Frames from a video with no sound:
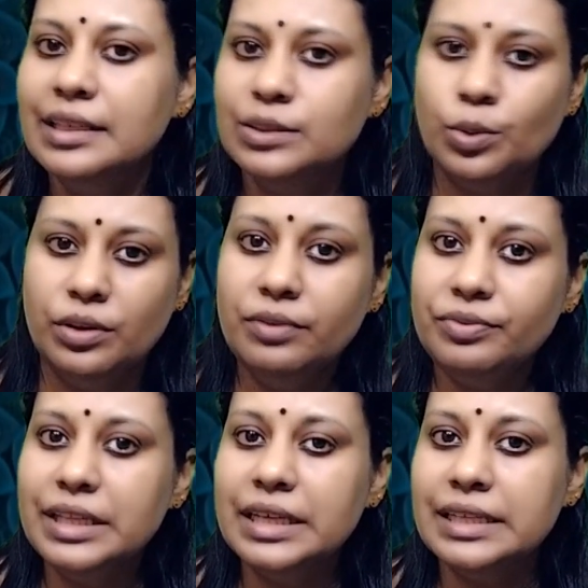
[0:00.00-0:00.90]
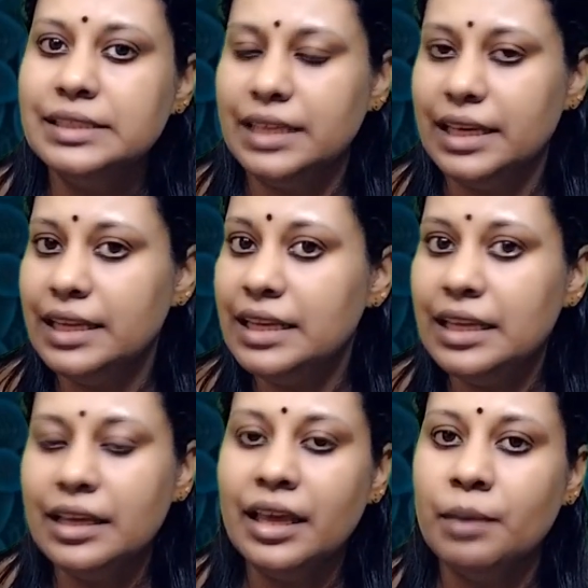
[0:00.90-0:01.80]
So if there is
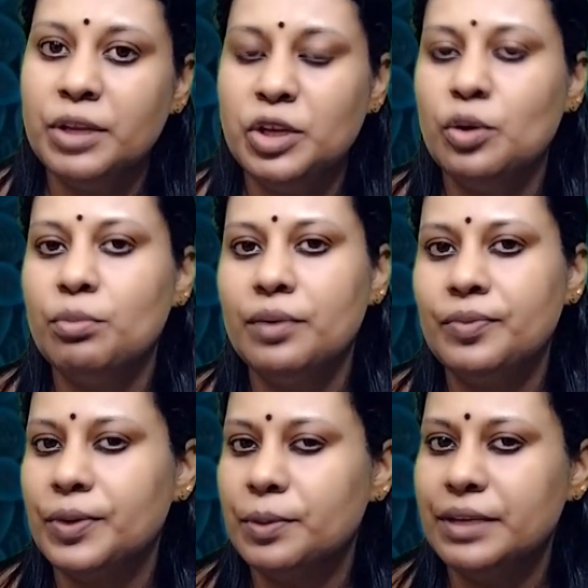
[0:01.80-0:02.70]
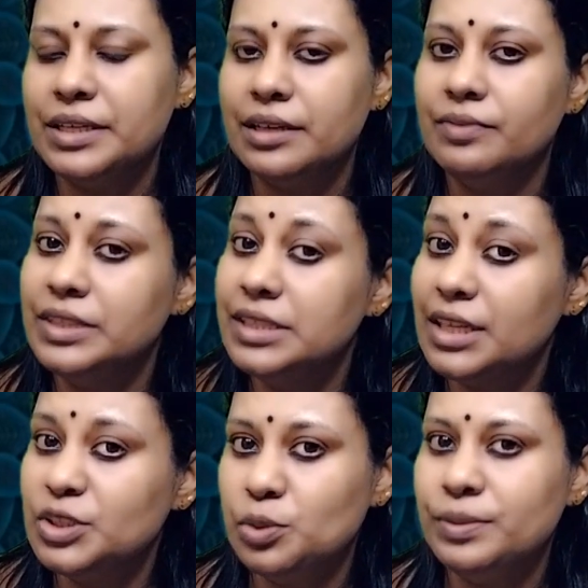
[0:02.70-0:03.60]
any hematoma formation, which
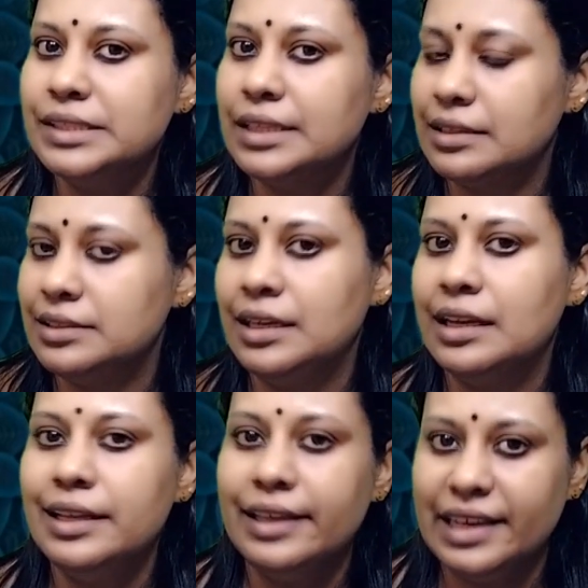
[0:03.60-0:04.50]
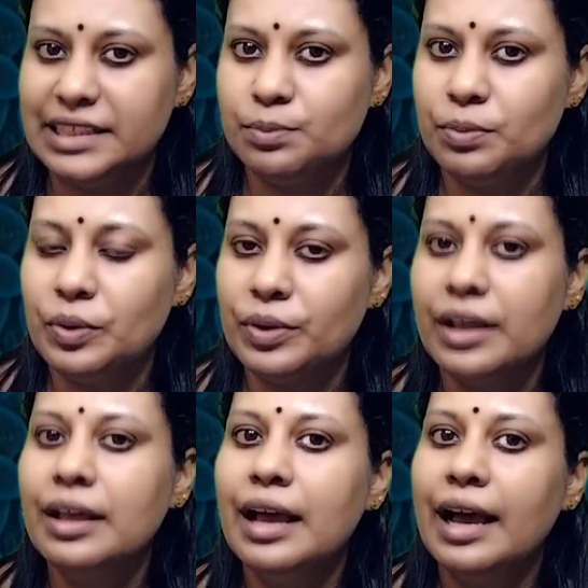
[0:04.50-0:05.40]
has to be surgically explored
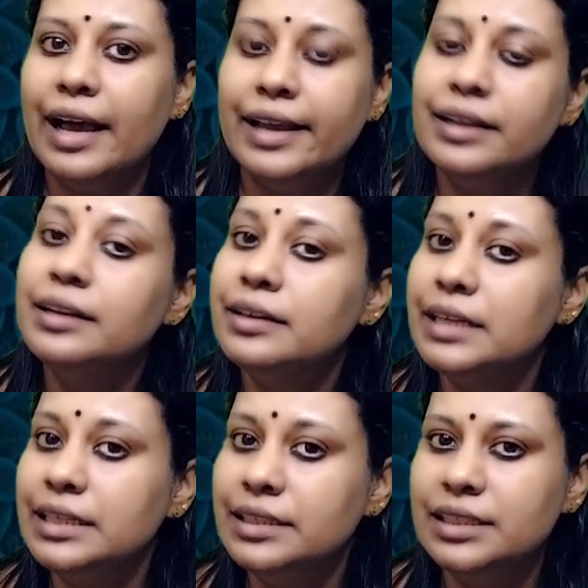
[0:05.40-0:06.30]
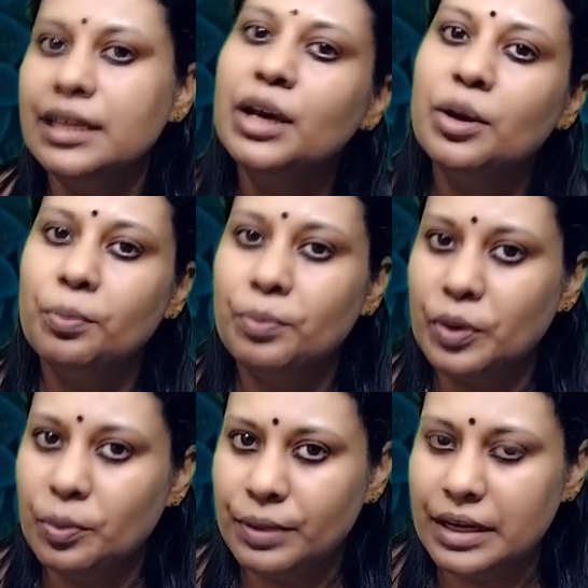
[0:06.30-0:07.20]
and treated
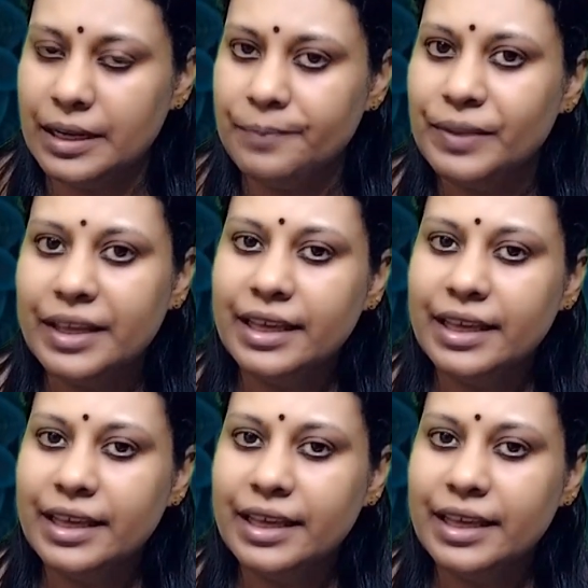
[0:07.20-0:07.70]
properly.